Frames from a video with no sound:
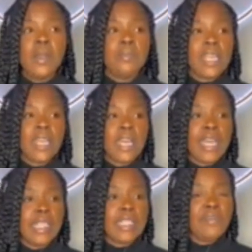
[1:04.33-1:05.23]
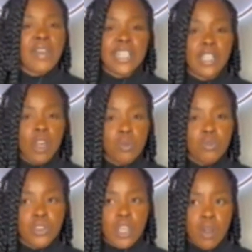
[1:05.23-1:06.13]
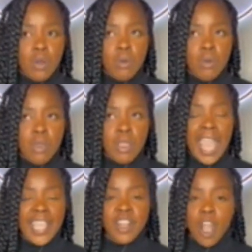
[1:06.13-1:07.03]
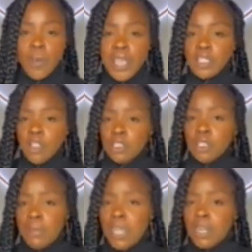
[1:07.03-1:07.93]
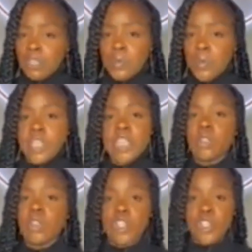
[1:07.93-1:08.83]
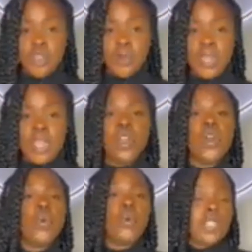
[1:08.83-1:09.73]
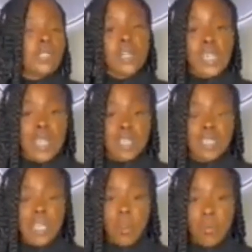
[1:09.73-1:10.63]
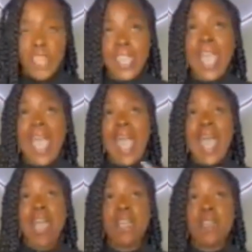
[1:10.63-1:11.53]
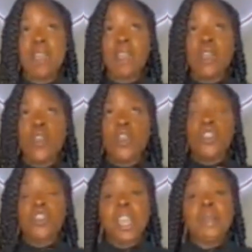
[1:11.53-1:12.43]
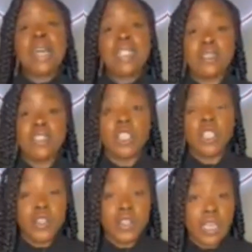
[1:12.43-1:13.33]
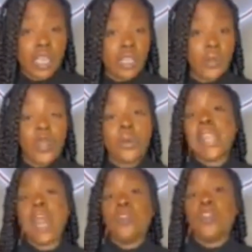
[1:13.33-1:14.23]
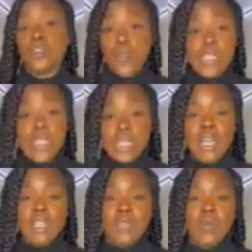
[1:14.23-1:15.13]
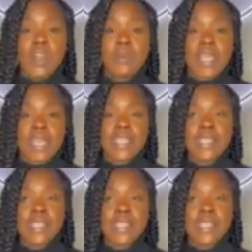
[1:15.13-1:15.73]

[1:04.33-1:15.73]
because if I don't know, I can always go to my color wheel and it's going to show me what's going to cancel out what. I trained myself to learn the color wheel without using the color wheel because